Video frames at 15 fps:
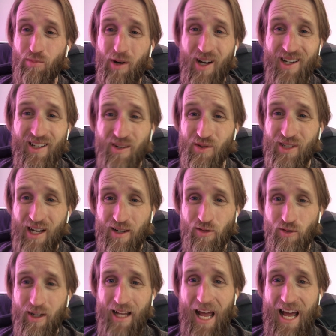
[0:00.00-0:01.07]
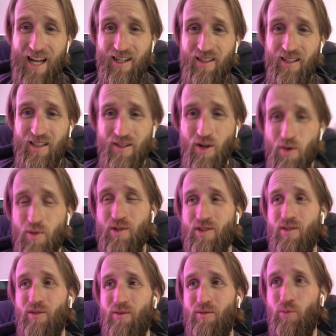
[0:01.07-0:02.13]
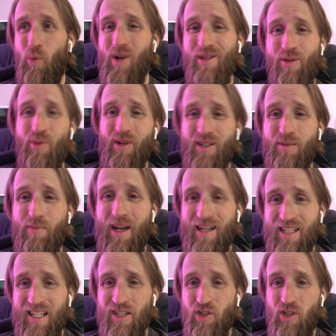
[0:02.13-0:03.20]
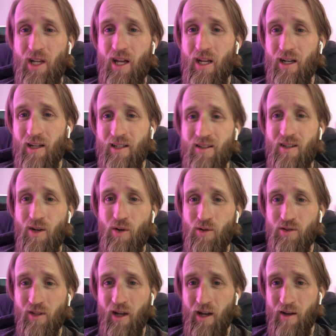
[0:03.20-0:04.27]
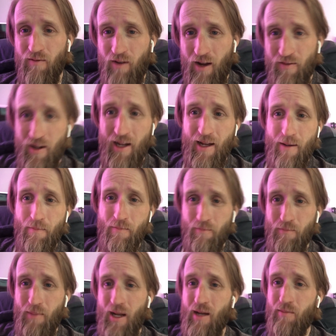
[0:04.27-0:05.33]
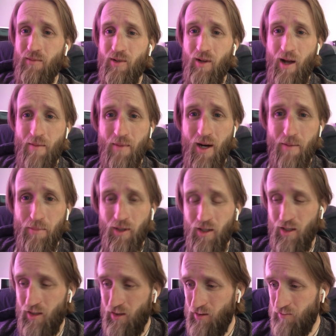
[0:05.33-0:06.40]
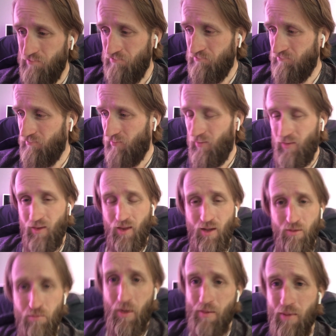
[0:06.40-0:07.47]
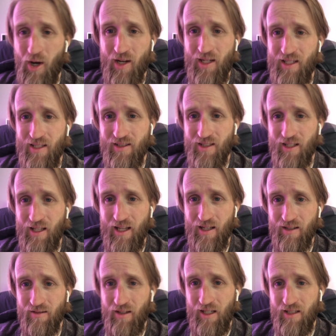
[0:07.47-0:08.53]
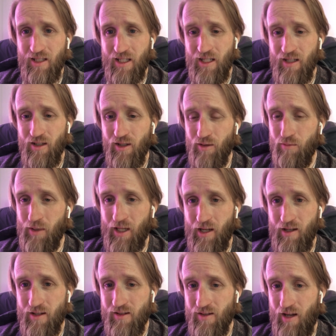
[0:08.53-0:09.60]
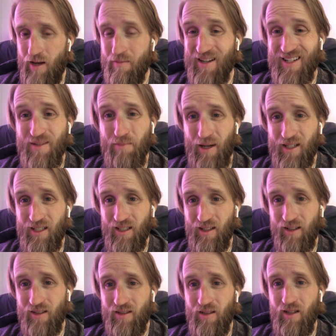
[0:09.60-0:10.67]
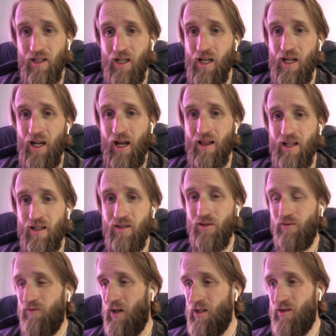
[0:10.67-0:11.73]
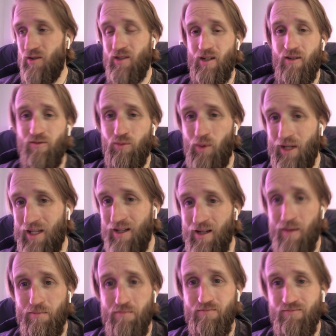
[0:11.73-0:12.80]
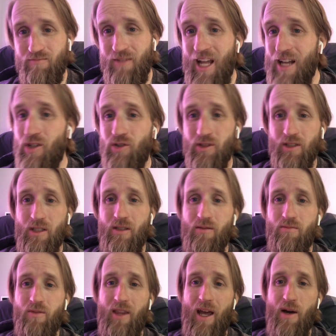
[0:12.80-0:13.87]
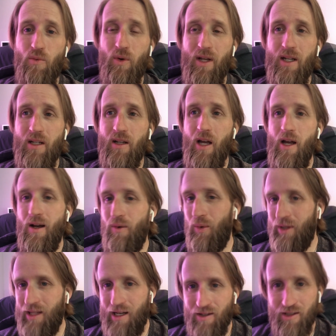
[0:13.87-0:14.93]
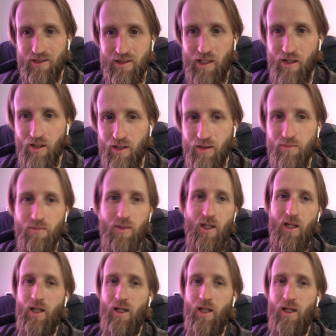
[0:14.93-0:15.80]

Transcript: your body knows how to react. It knows what to expect each day. It knows 5 a.m., bam, I'm up. My body needs to get into gear because I'm expecting it. And then you'll find yourself waking up naturally that way without an alarm.